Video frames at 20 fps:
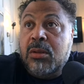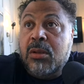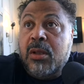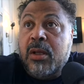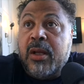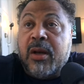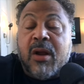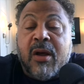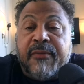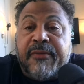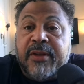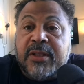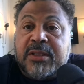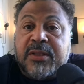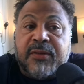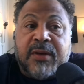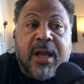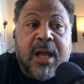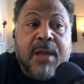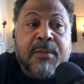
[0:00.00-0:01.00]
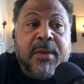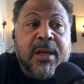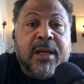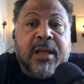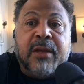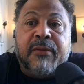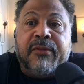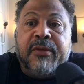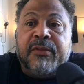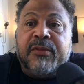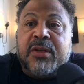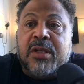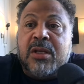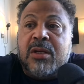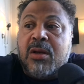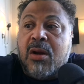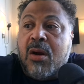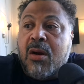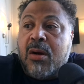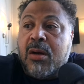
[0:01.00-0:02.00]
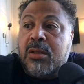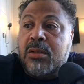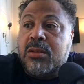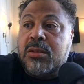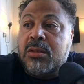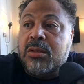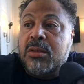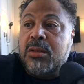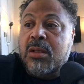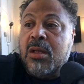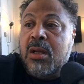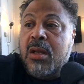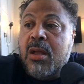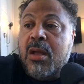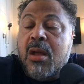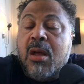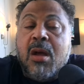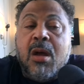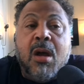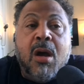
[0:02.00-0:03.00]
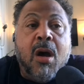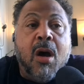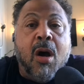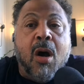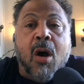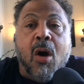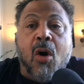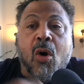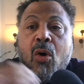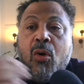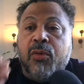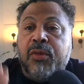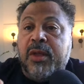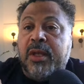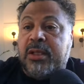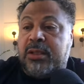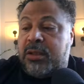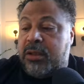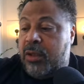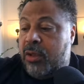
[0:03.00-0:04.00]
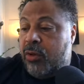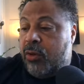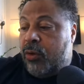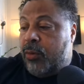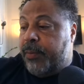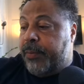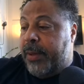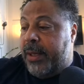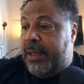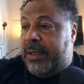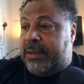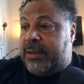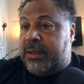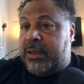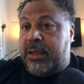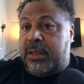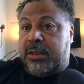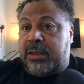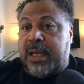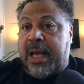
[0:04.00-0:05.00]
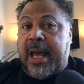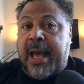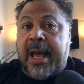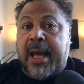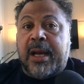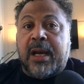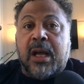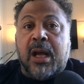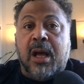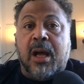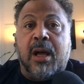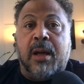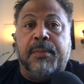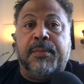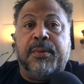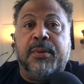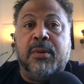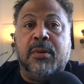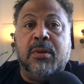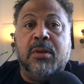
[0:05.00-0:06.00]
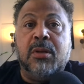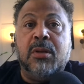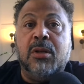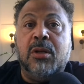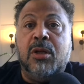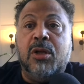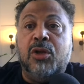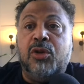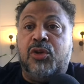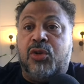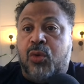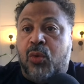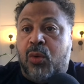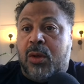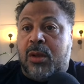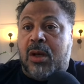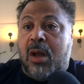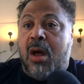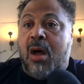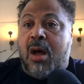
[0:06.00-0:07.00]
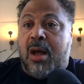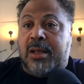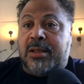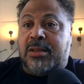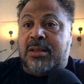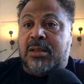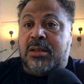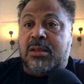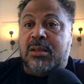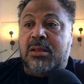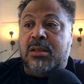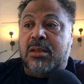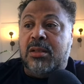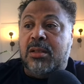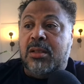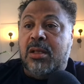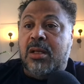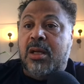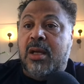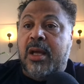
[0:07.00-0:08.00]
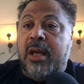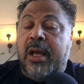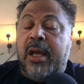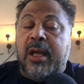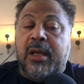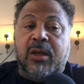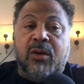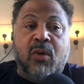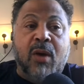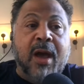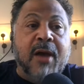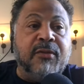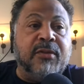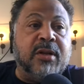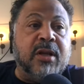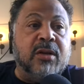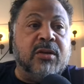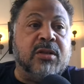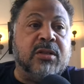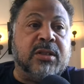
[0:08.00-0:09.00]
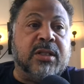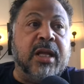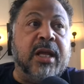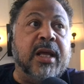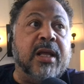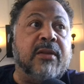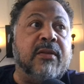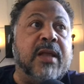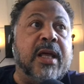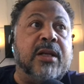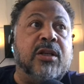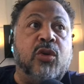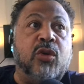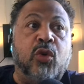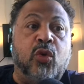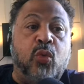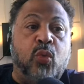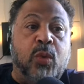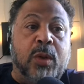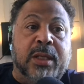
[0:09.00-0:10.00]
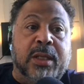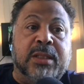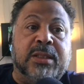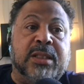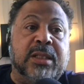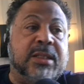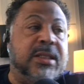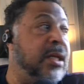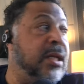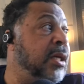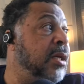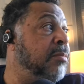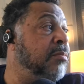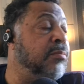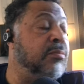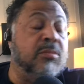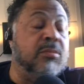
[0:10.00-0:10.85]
an offensive lineman and get 15 yards? All these little pieces add up to a loss and you have to understand that you win as a team